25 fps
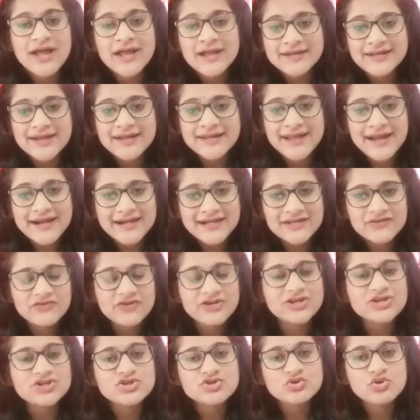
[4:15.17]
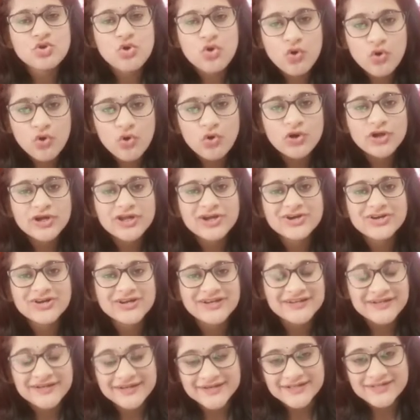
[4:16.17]
That activity should hold your
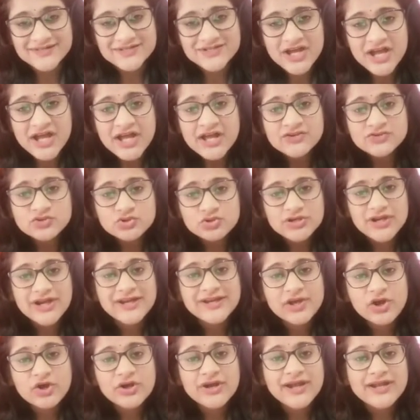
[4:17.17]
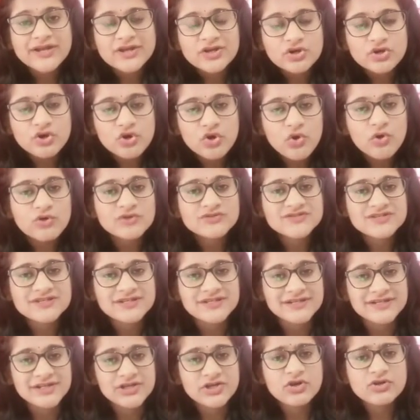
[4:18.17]
interest so that you're engrossed in
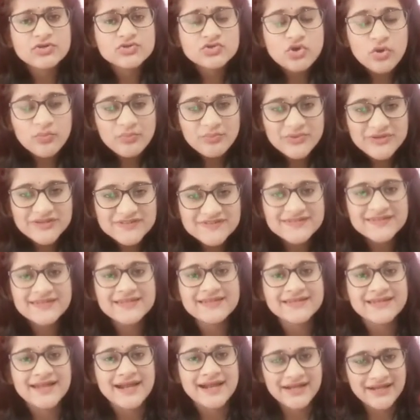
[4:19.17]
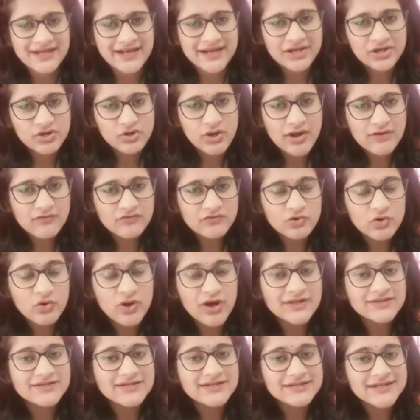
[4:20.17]
it. You're so busy in that that you have no
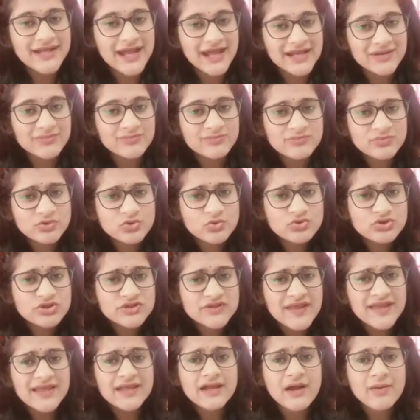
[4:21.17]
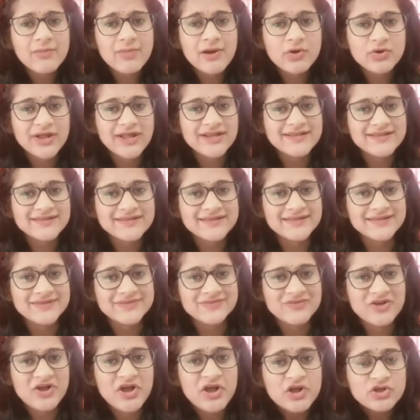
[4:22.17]
other time to think about
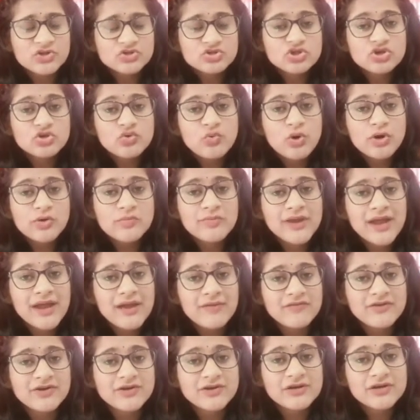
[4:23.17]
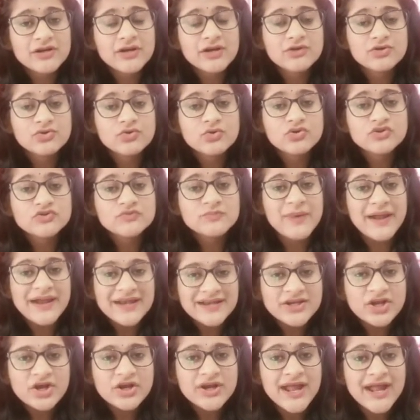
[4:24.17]
anything. So you won't be having to
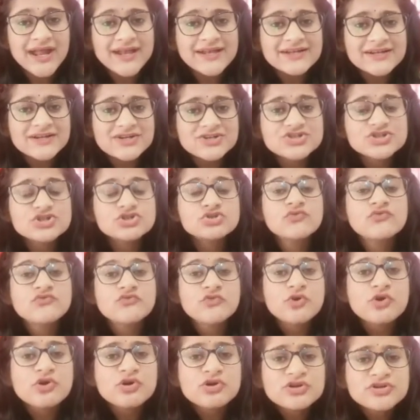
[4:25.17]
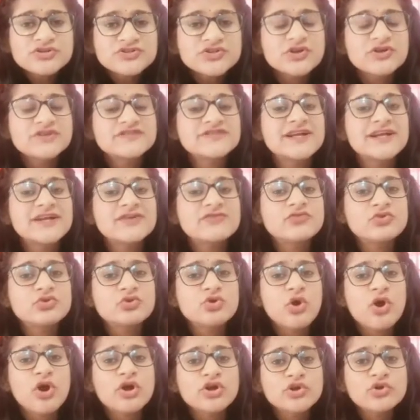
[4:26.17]
spend your energy to force yourself to
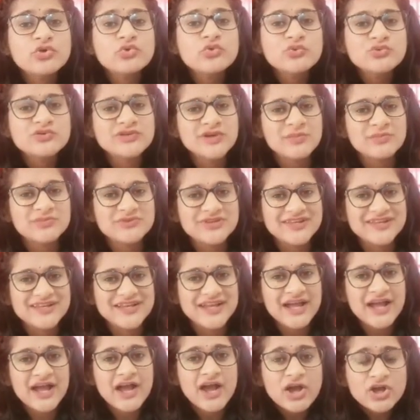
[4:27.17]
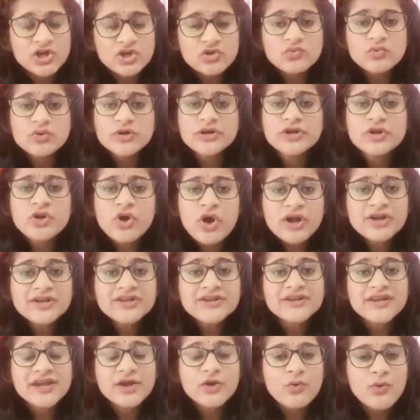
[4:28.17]
not do something. You would
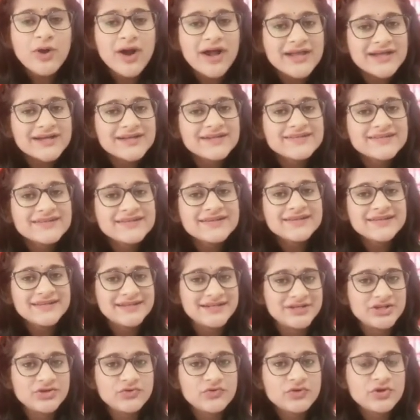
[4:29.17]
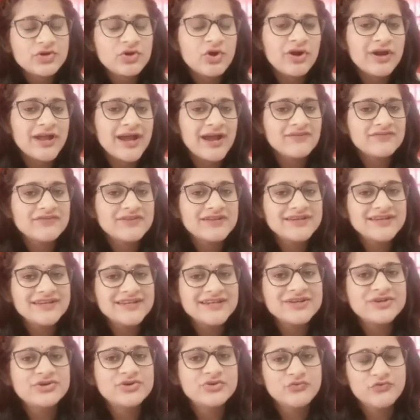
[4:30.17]
not require the need. You would not have the
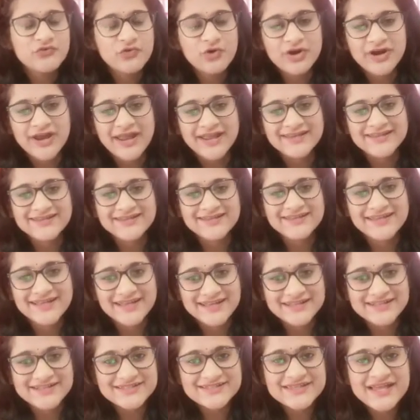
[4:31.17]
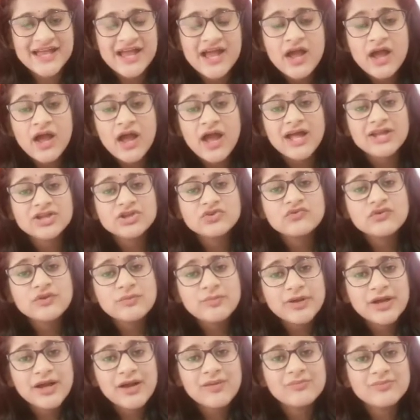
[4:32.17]
need to, for anything else, and you will
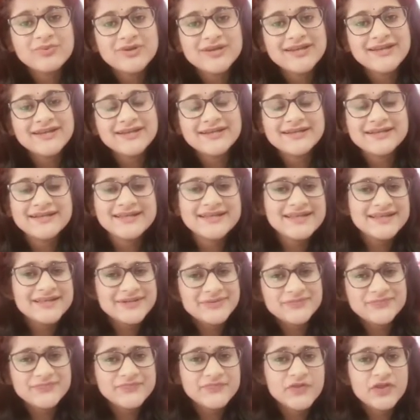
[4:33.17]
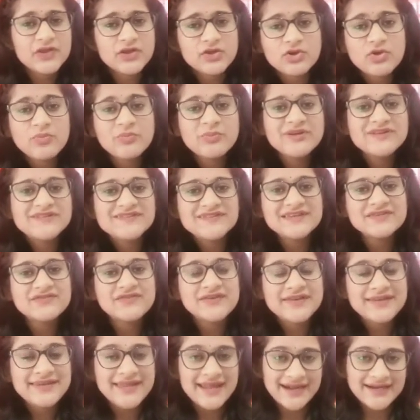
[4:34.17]
be completely you know busy
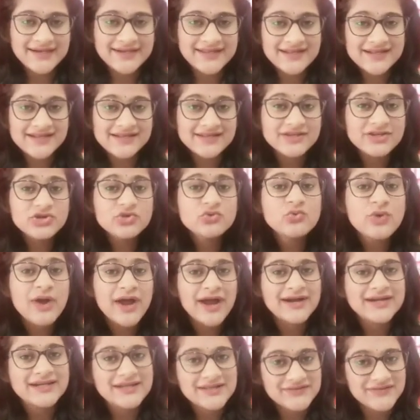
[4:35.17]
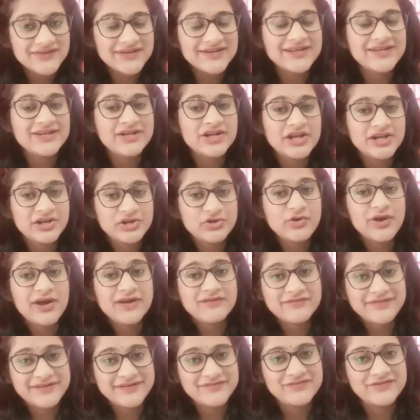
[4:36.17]
with that new activity that you
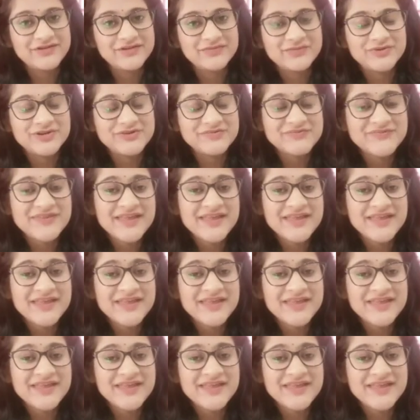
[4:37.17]
have developed